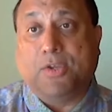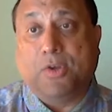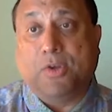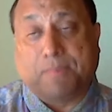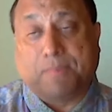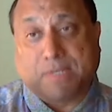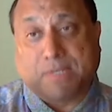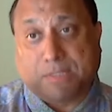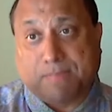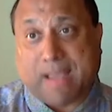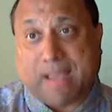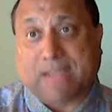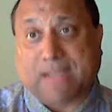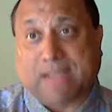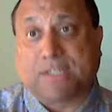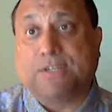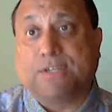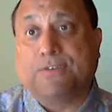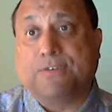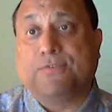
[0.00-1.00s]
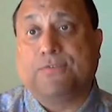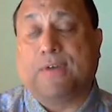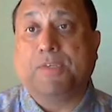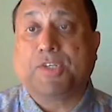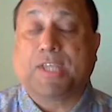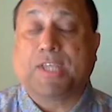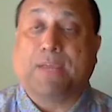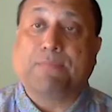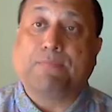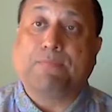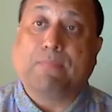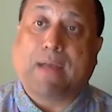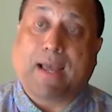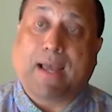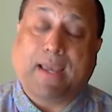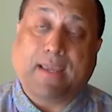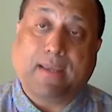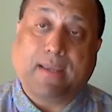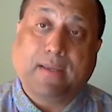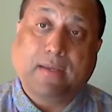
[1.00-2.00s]
perspective, shaped
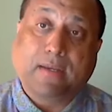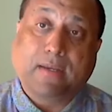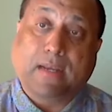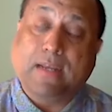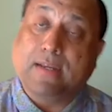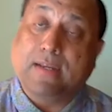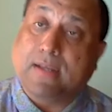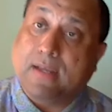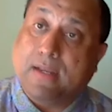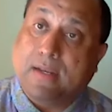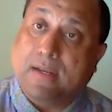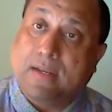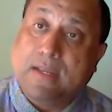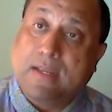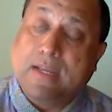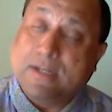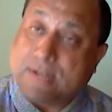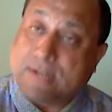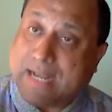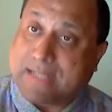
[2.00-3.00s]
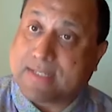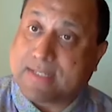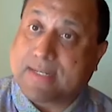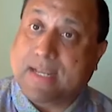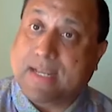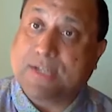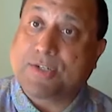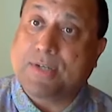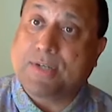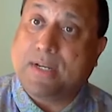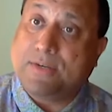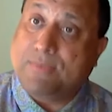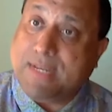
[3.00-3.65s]
my clinical translational